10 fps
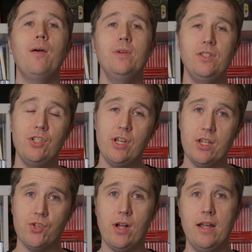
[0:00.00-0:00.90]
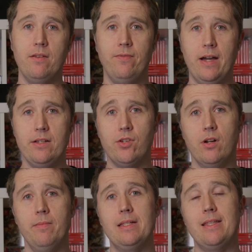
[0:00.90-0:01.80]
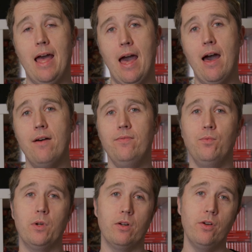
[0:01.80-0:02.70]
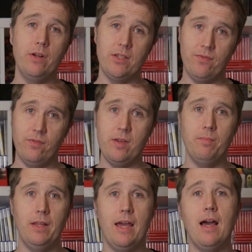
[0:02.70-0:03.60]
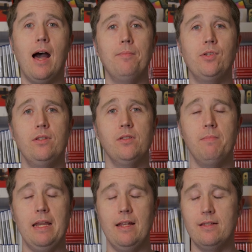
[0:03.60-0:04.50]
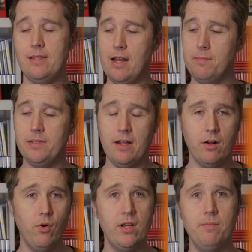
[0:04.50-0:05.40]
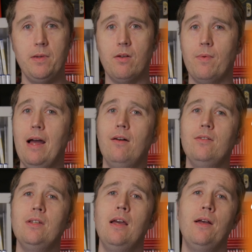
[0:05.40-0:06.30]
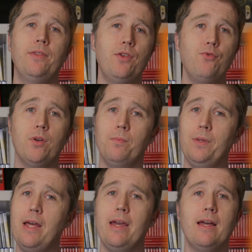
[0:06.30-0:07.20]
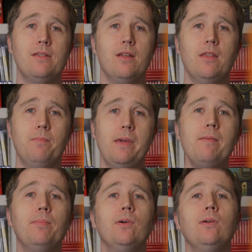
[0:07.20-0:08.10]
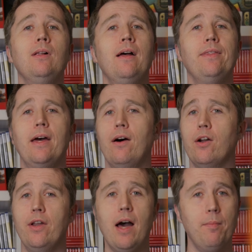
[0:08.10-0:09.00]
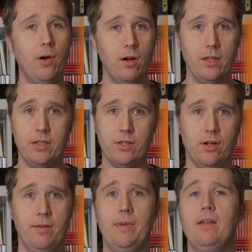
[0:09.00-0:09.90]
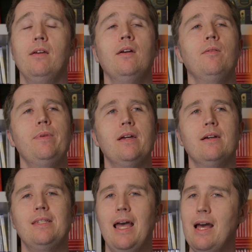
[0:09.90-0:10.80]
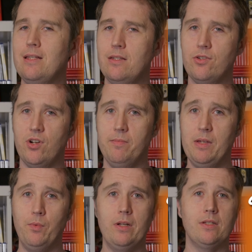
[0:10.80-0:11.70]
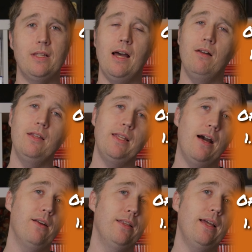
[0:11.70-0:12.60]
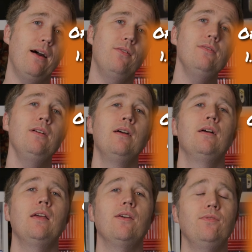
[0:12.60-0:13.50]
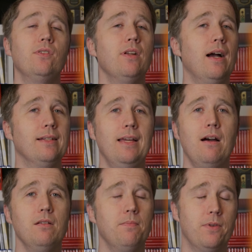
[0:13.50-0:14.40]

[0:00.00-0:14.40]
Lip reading: I would suggest trying to find tournaments that have what are known as free play options, meaning setups that are going to be around, that you can play against other people that are not part of the tournament. Because as the tournament whittles down and down and down, if you're knocked out,